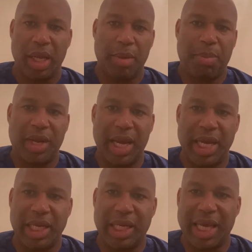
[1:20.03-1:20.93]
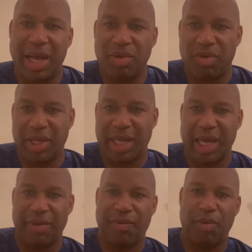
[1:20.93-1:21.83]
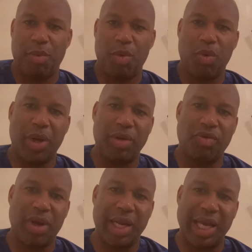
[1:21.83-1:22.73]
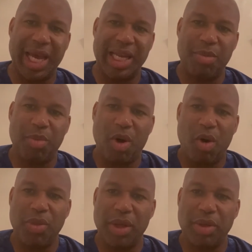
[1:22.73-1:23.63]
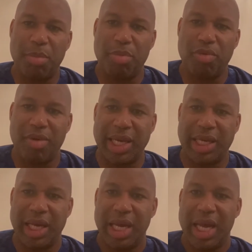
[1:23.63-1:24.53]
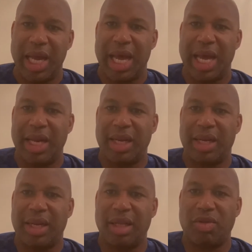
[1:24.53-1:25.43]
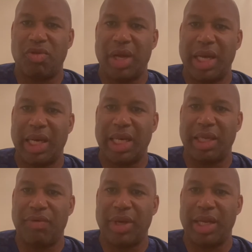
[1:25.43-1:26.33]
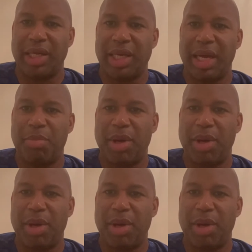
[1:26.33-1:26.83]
play counter-attacking football and try and hit them on the break and try and get something out of the game.